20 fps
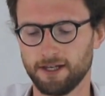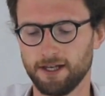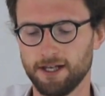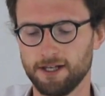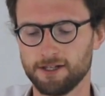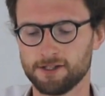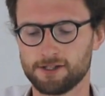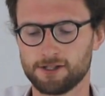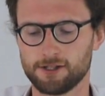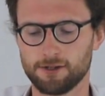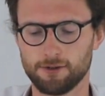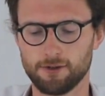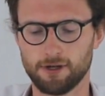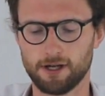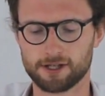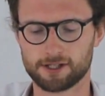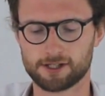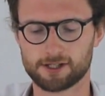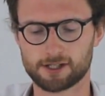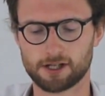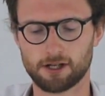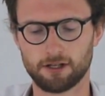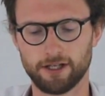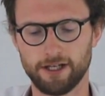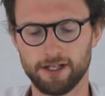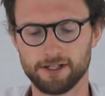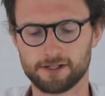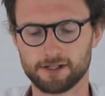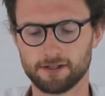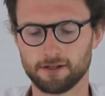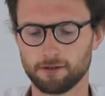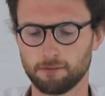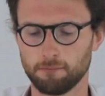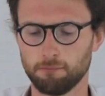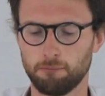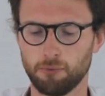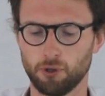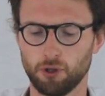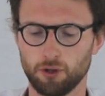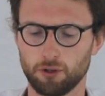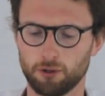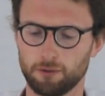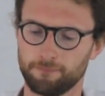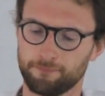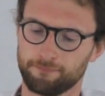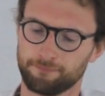into a solid ball.